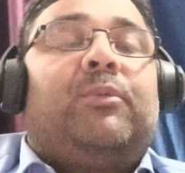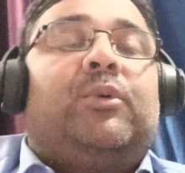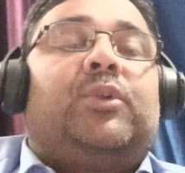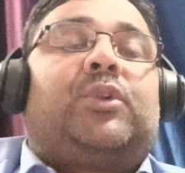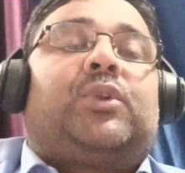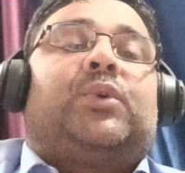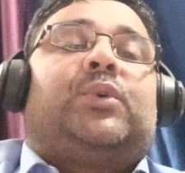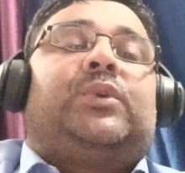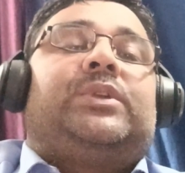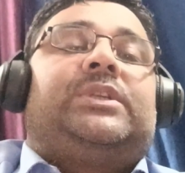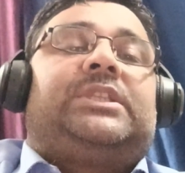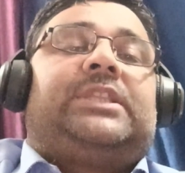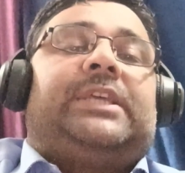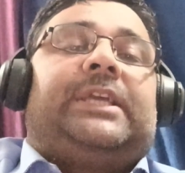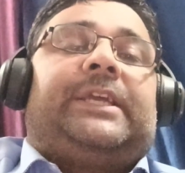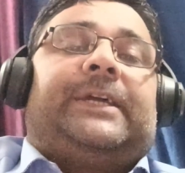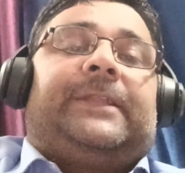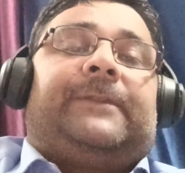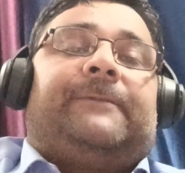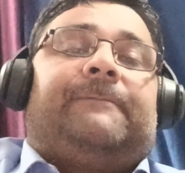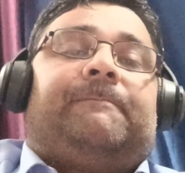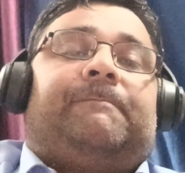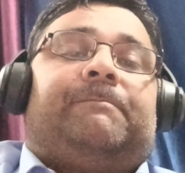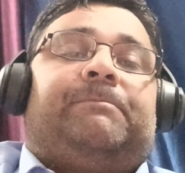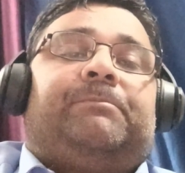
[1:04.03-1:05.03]
motto is there,
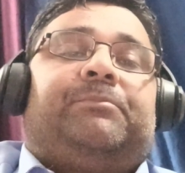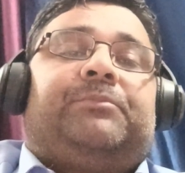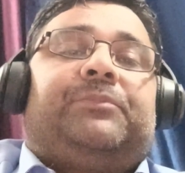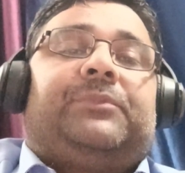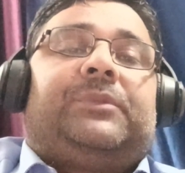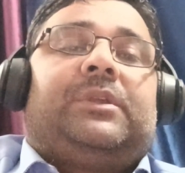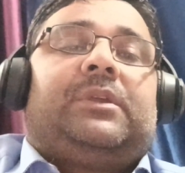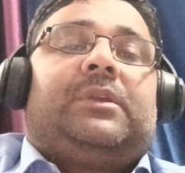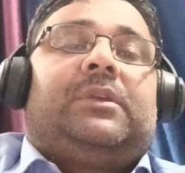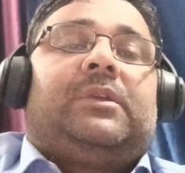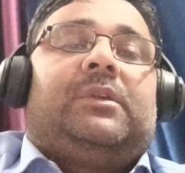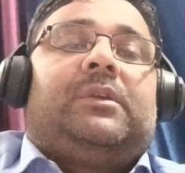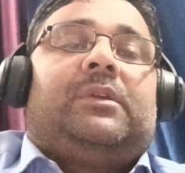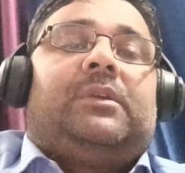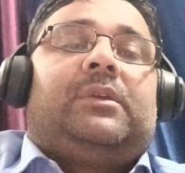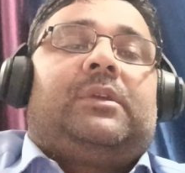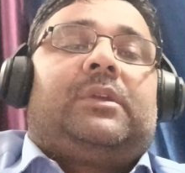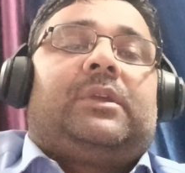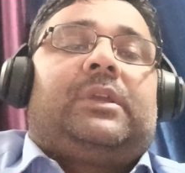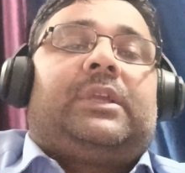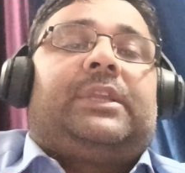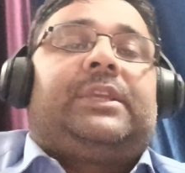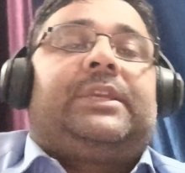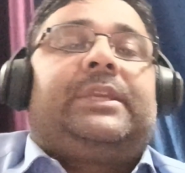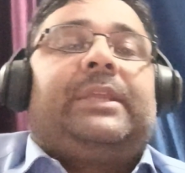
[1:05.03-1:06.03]

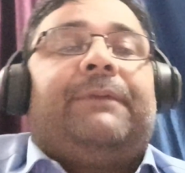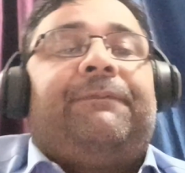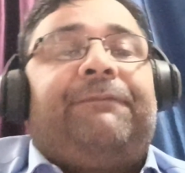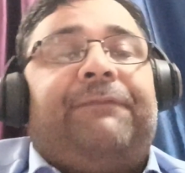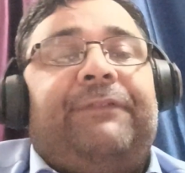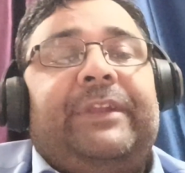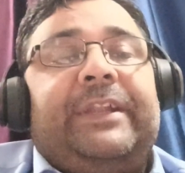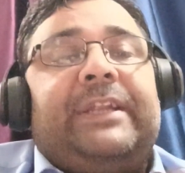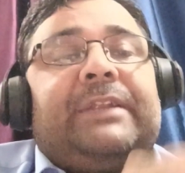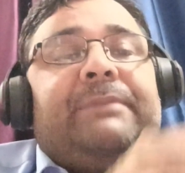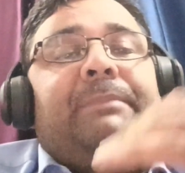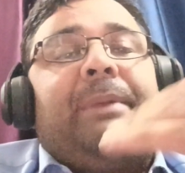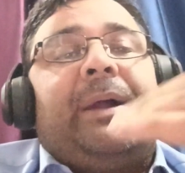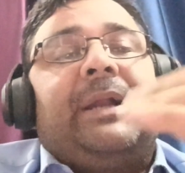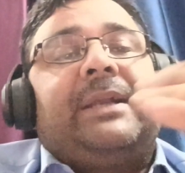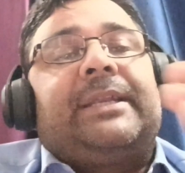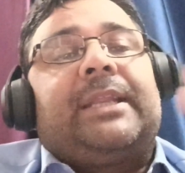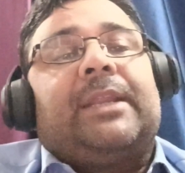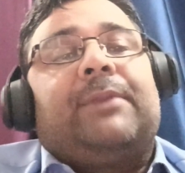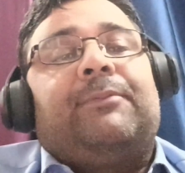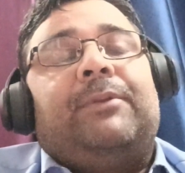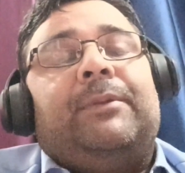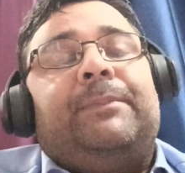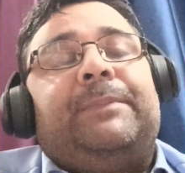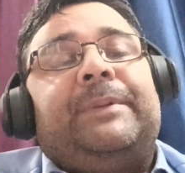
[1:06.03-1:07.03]
definite
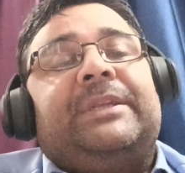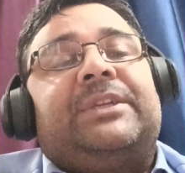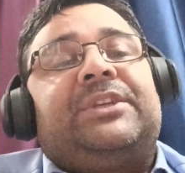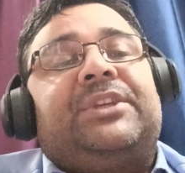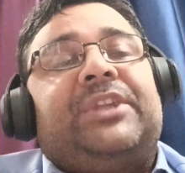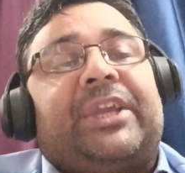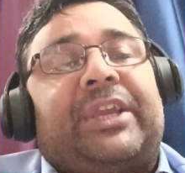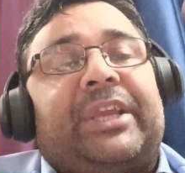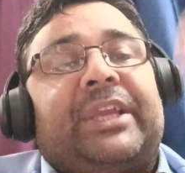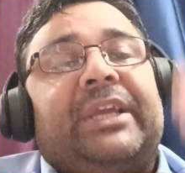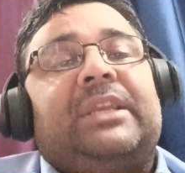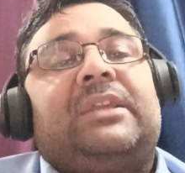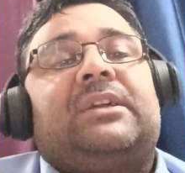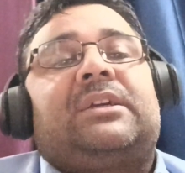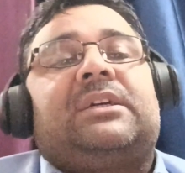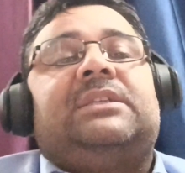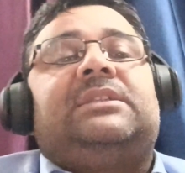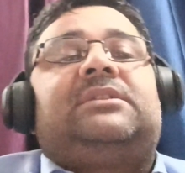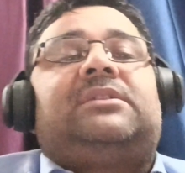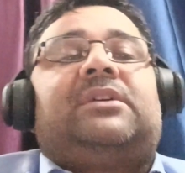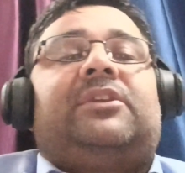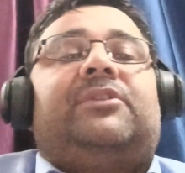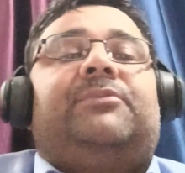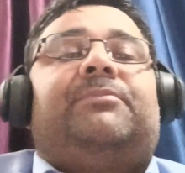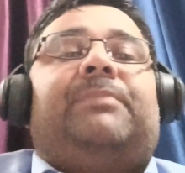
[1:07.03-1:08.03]
matter will be taken
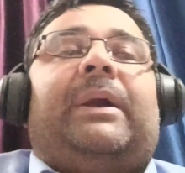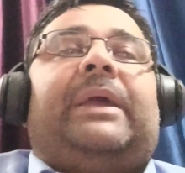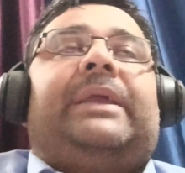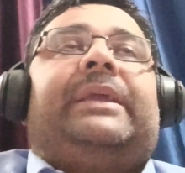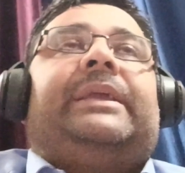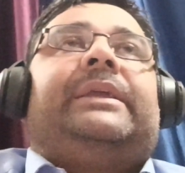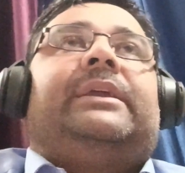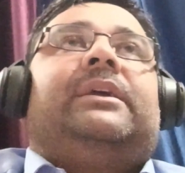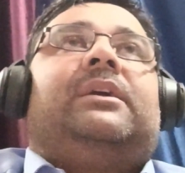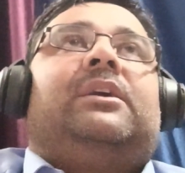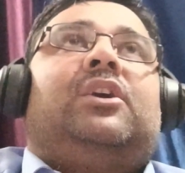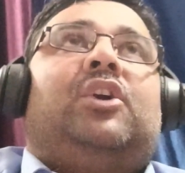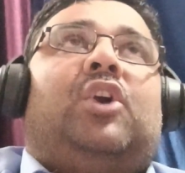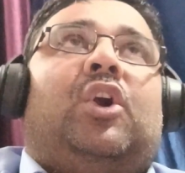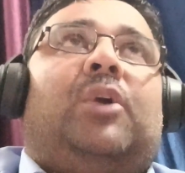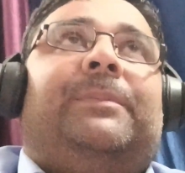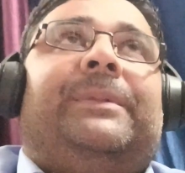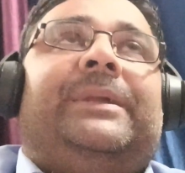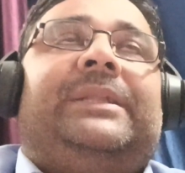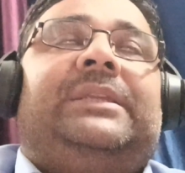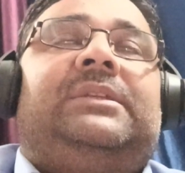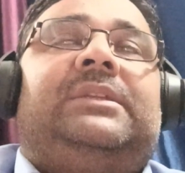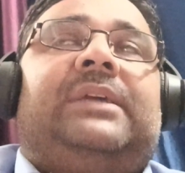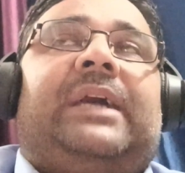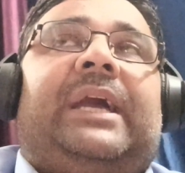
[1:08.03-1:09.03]
concern by
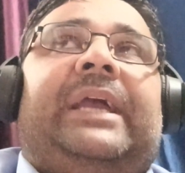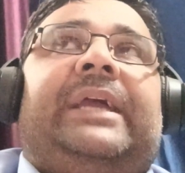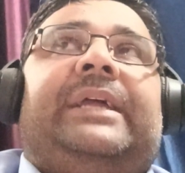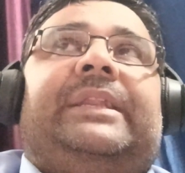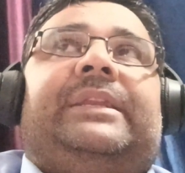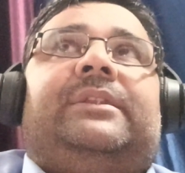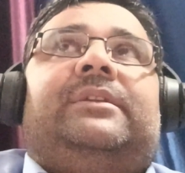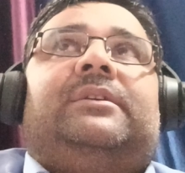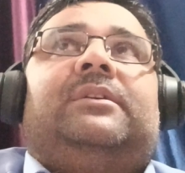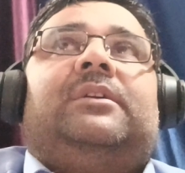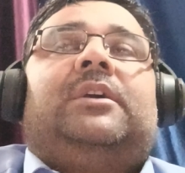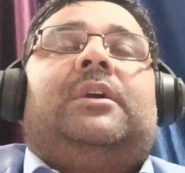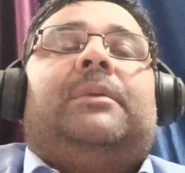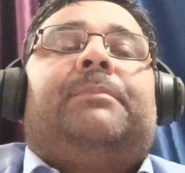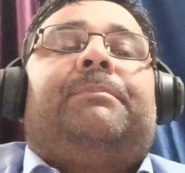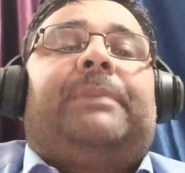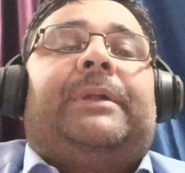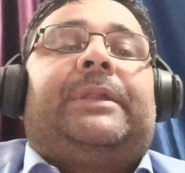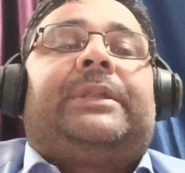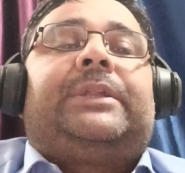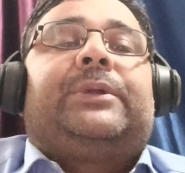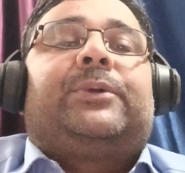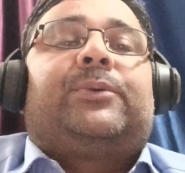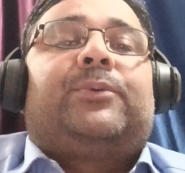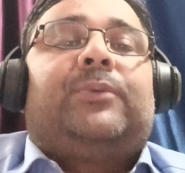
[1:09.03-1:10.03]
government, and
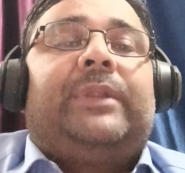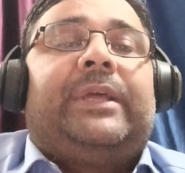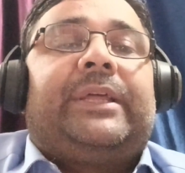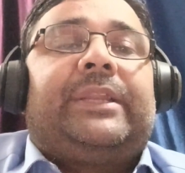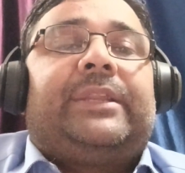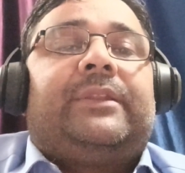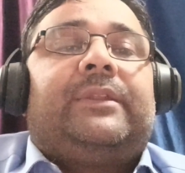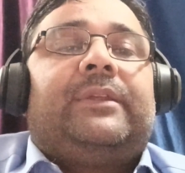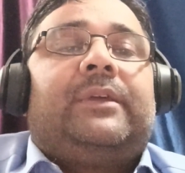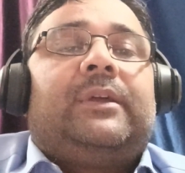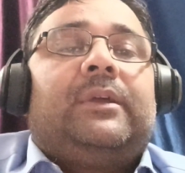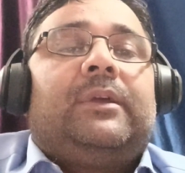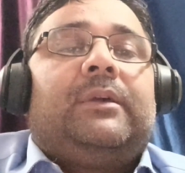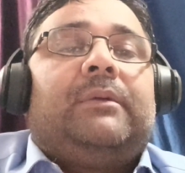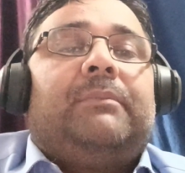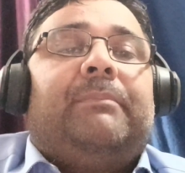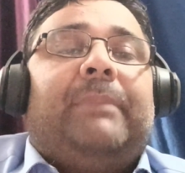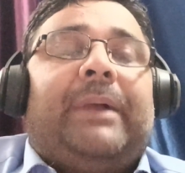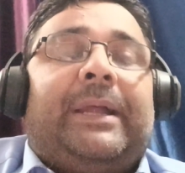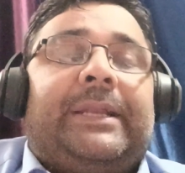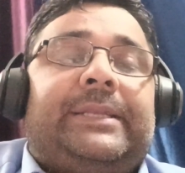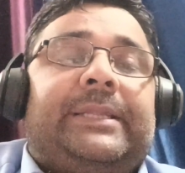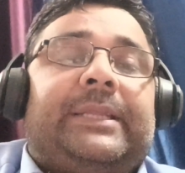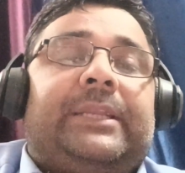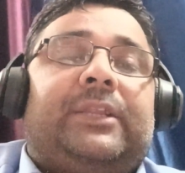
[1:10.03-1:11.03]
particular
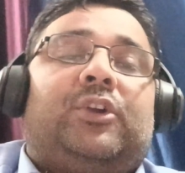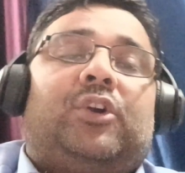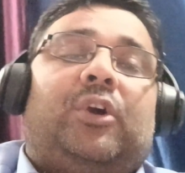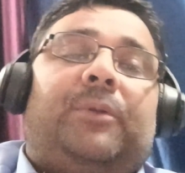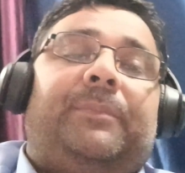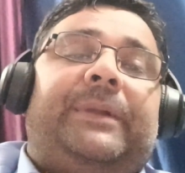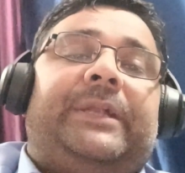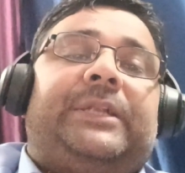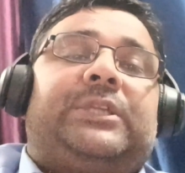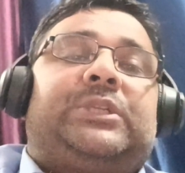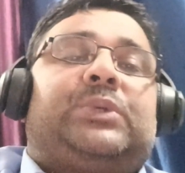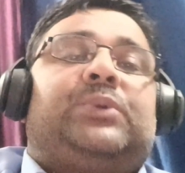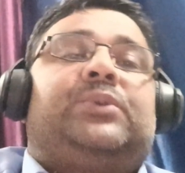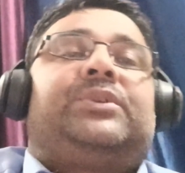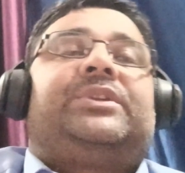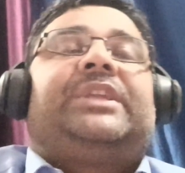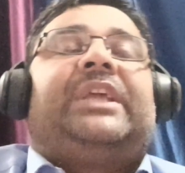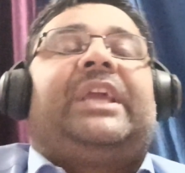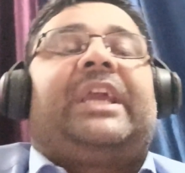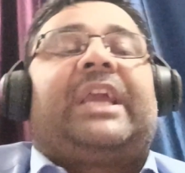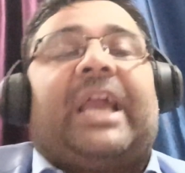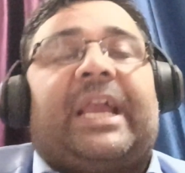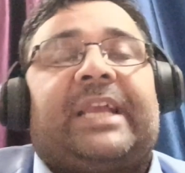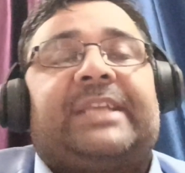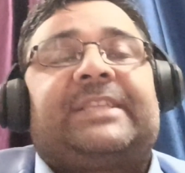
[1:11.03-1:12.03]
matter government should
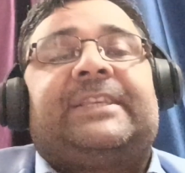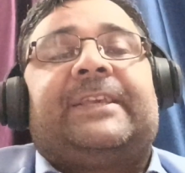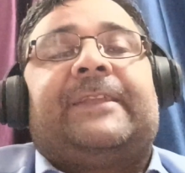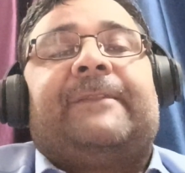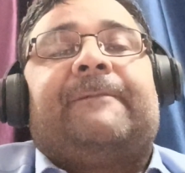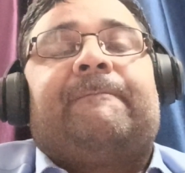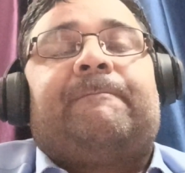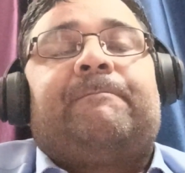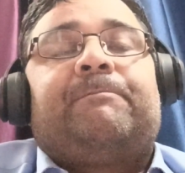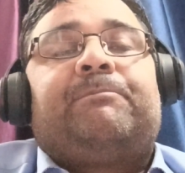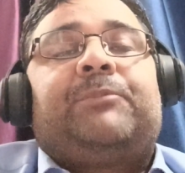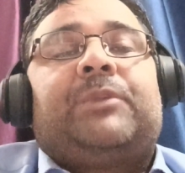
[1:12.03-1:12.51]
take action.